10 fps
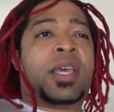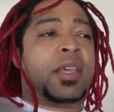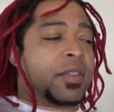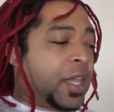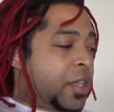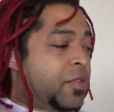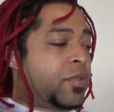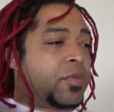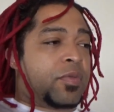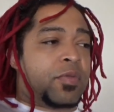Is like,
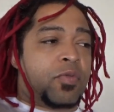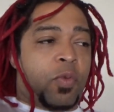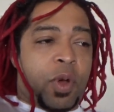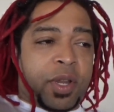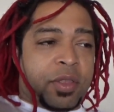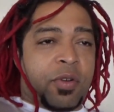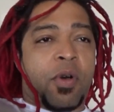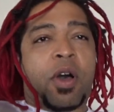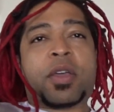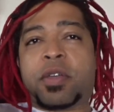you want to throw
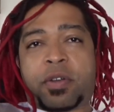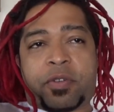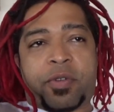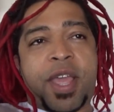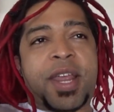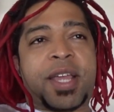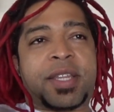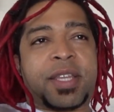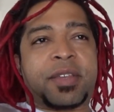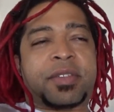all your great
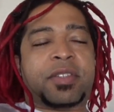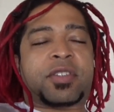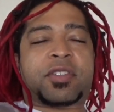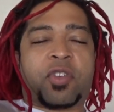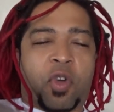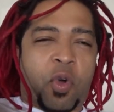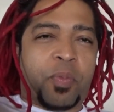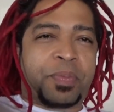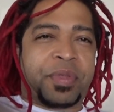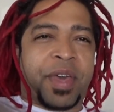ideas and just
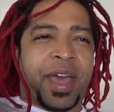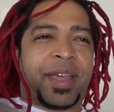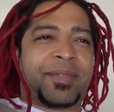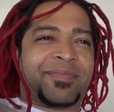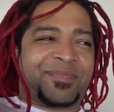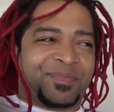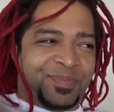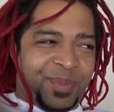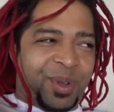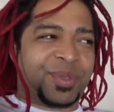hope that
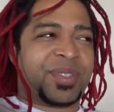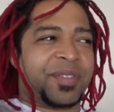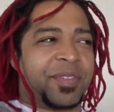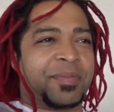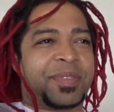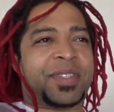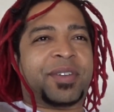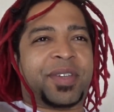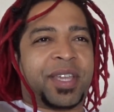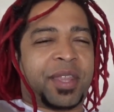most of them
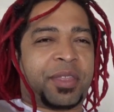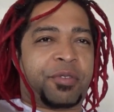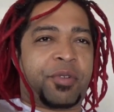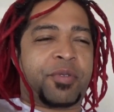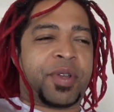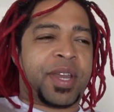still get through,